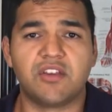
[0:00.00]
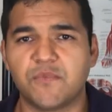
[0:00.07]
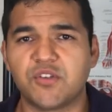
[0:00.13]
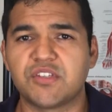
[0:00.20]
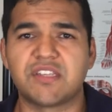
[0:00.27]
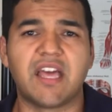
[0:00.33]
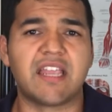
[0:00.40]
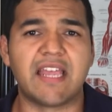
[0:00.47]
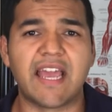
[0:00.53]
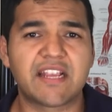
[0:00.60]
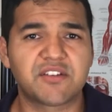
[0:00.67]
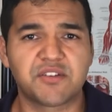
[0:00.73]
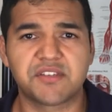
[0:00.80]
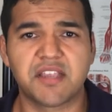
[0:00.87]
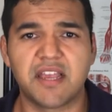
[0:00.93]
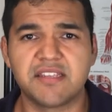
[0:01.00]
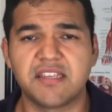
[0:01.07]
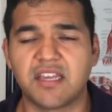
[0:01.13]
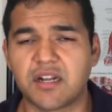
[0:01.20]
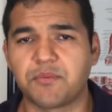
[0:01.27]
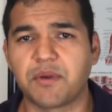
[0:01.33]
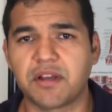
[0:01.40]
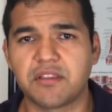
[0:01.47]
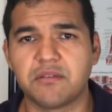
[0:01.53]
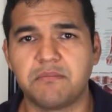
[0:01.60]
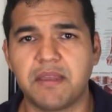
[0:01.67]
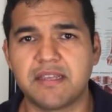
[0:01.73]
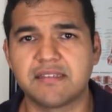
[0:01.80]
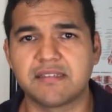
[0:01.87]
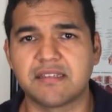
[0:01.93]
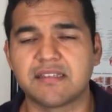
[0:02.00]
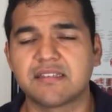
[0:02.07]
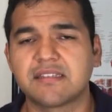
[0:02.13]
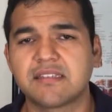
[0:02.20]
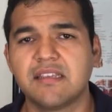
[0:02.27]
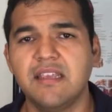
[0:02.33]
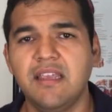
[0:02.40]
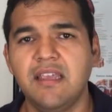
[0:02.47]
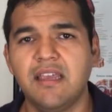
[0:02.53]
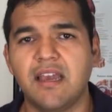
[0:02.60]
you're just not exercising on a regular basis.